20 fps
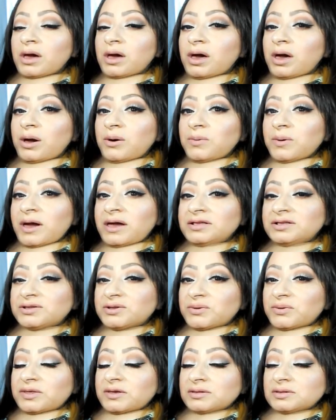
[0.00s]
Alright,
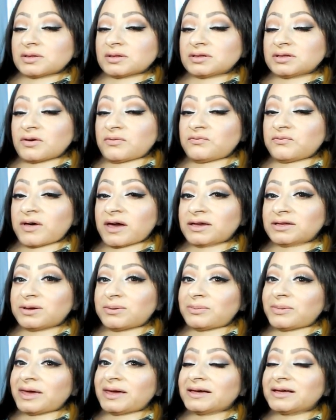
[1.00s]
so this is the final
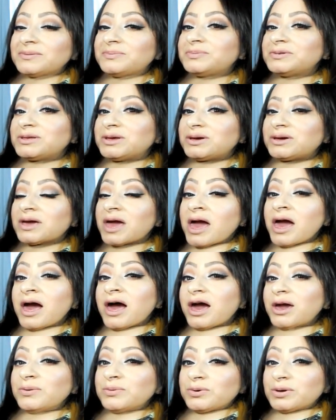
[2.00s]
makeup look.
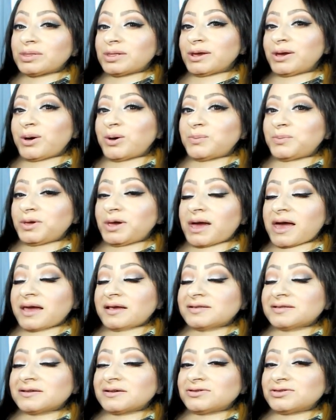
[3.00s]
I really hope you
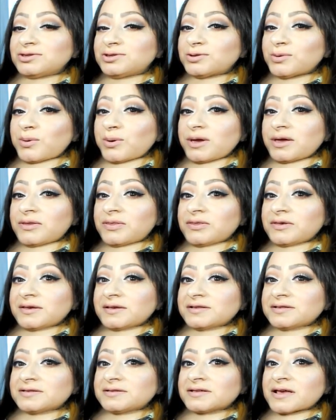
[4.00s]
guys enjoyed
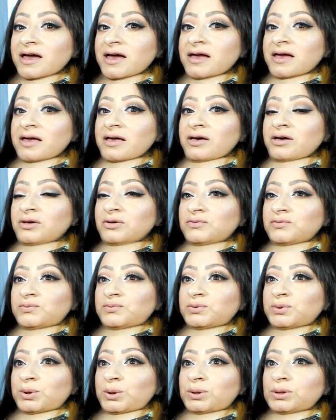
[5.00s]
this
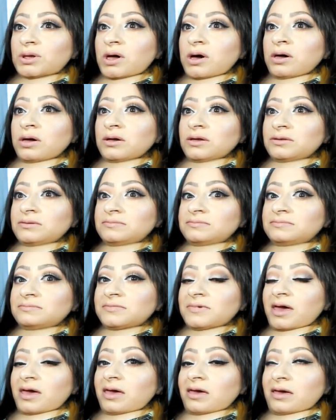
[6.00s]
full-on
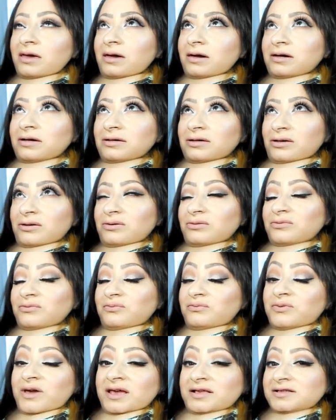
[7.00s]

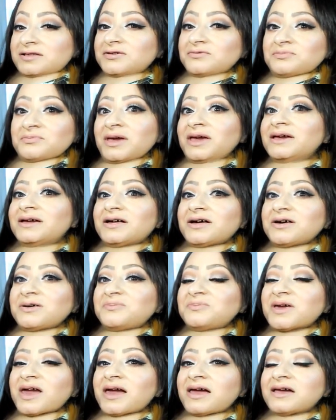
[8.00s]
face of makeup,
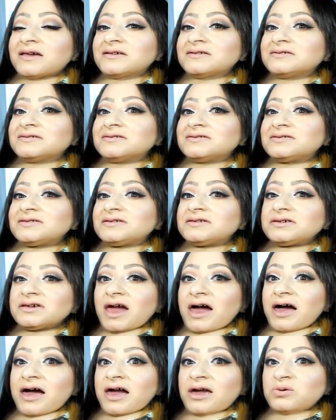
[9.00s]
and
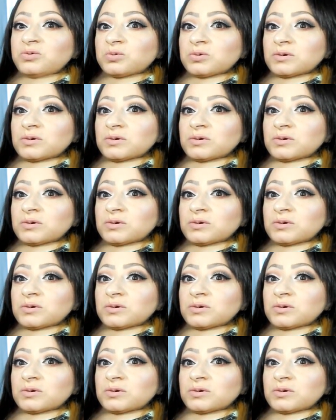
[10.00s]
yeah, I